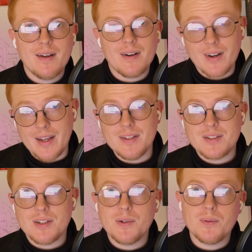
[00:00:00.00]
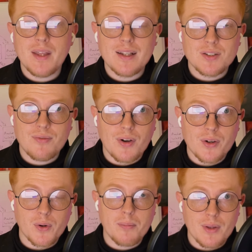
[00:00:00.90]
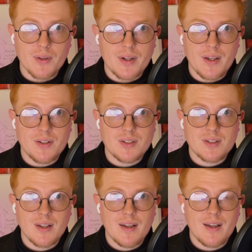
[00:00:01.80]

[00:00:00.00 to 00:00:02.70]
Alright, so that's vulnerabilities,